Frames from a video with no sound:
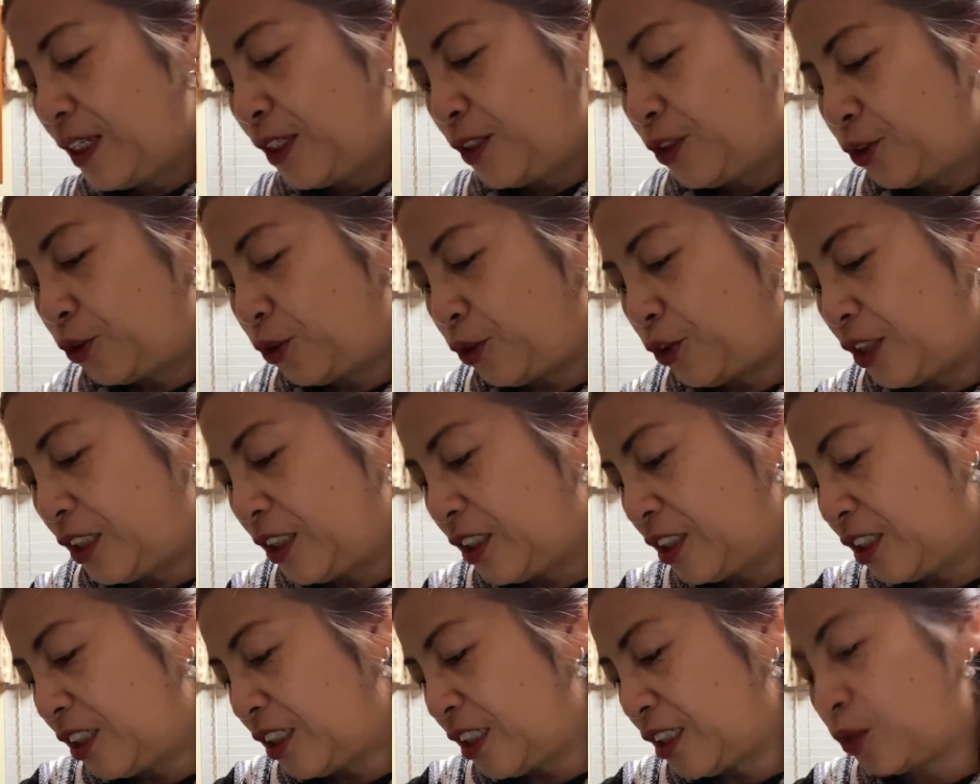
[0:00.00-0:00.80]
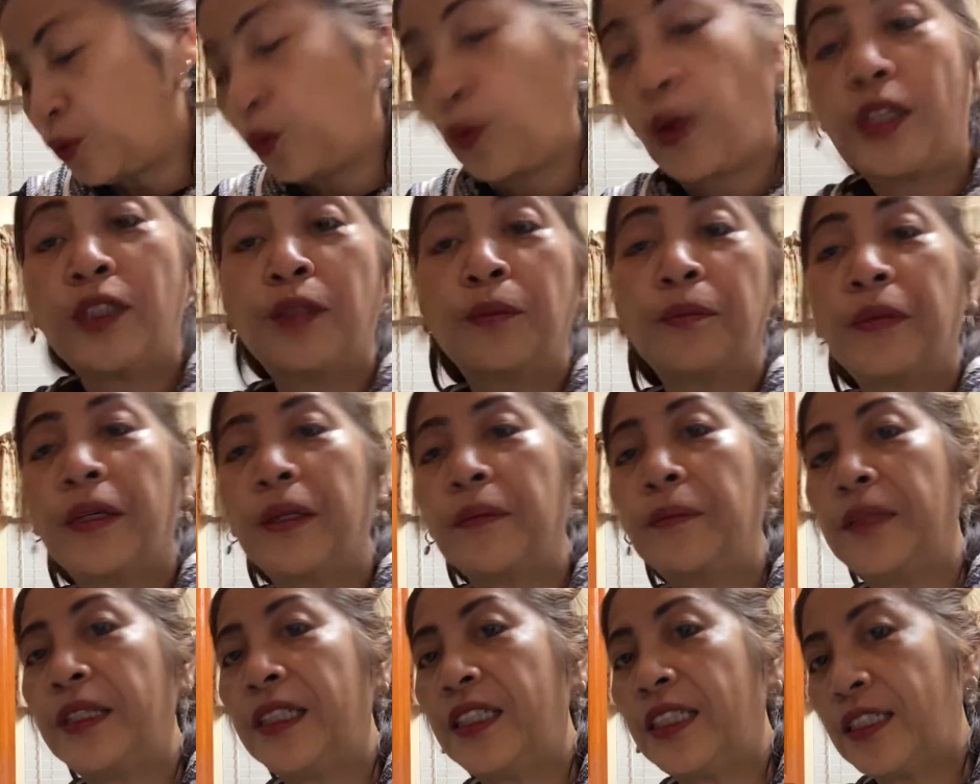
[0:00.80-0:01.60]
So this is just one of my
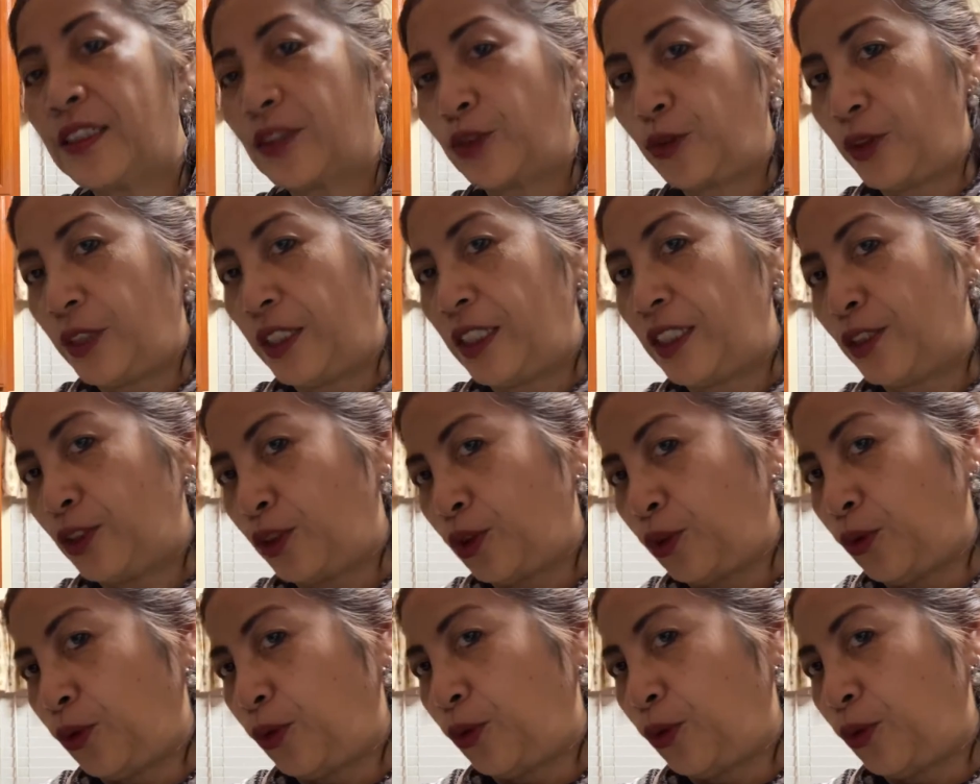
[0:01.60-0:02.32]
ministries. So